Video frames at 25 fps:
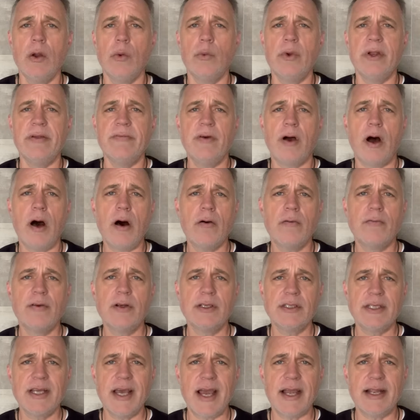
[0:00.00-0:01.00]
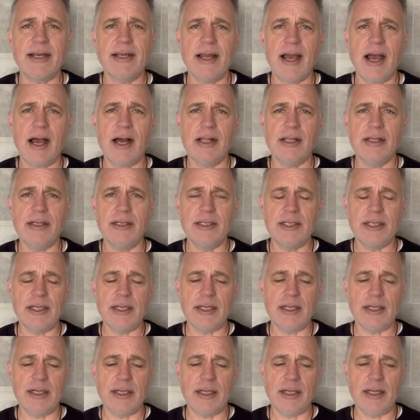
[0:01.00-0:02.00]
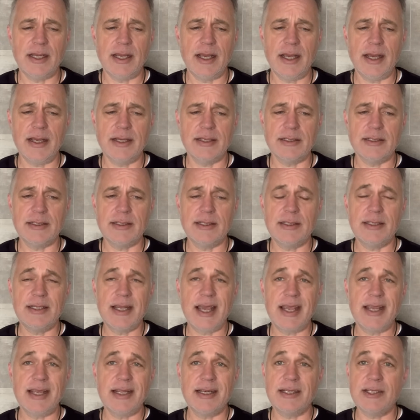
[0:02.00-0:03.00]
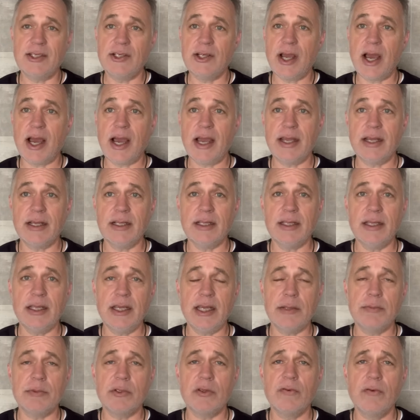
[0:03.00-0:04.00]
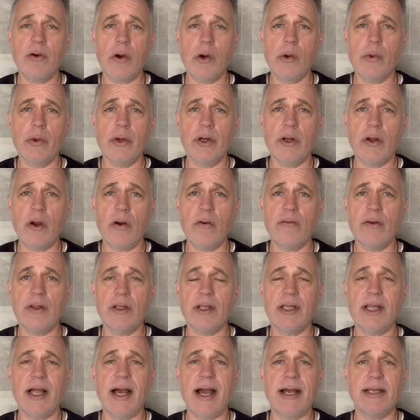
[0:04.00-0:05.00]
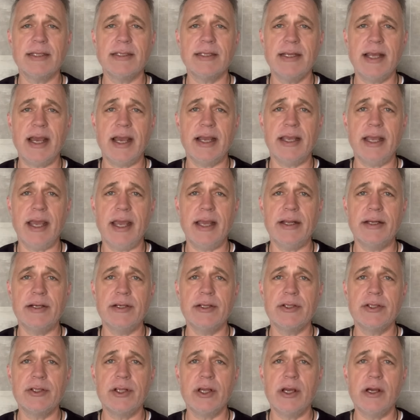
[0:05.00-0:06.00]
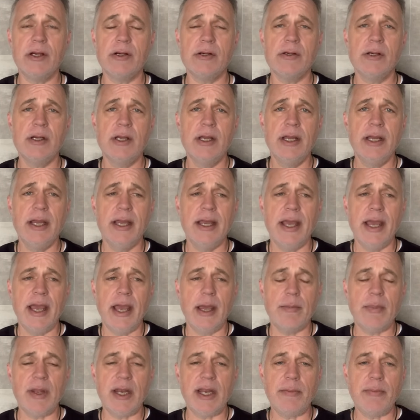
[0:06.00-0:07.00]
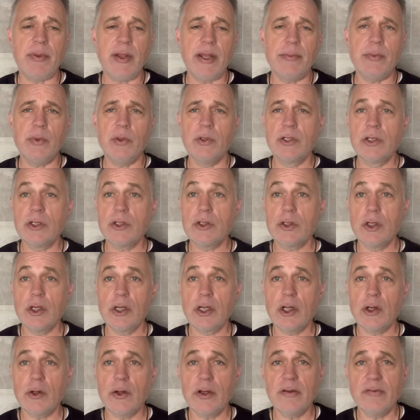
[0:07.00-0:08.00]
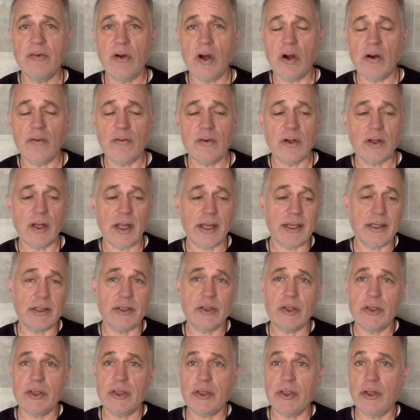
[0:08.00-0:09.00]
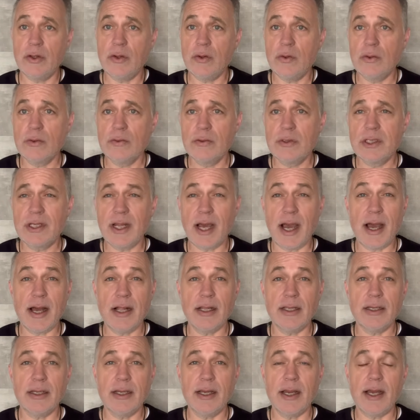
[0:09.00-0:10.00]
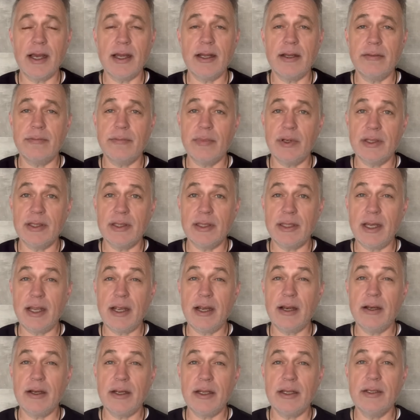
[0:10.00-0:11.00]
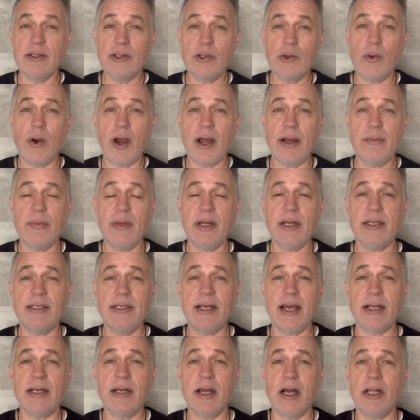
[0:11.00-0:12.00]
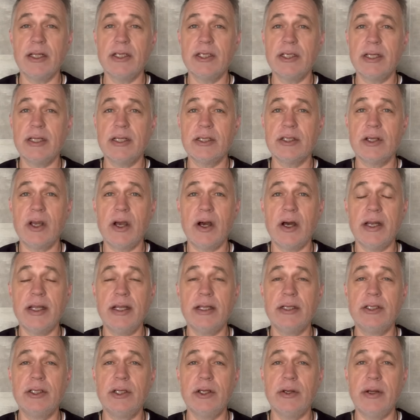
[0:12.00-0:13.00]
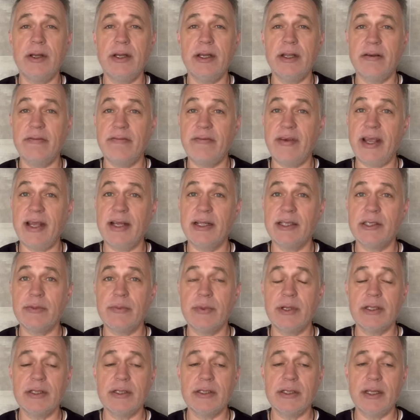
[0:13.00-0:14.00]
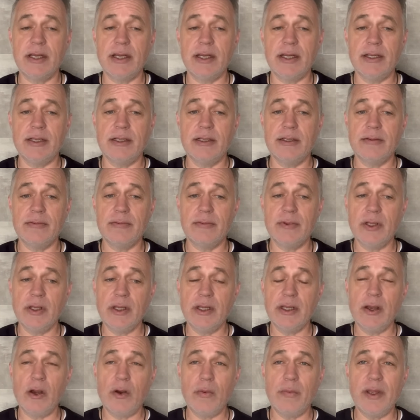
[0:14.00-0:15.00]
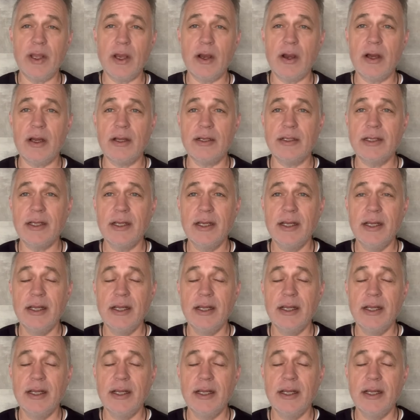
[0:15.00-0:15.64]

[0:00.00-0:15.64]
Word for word: Revolver technology has taken giant leaps forward over the last decade or so. And many people just look at a revolver like it's just an old style of gun, but there is quite a bit of technology that has gone into it and advancements that really go beyond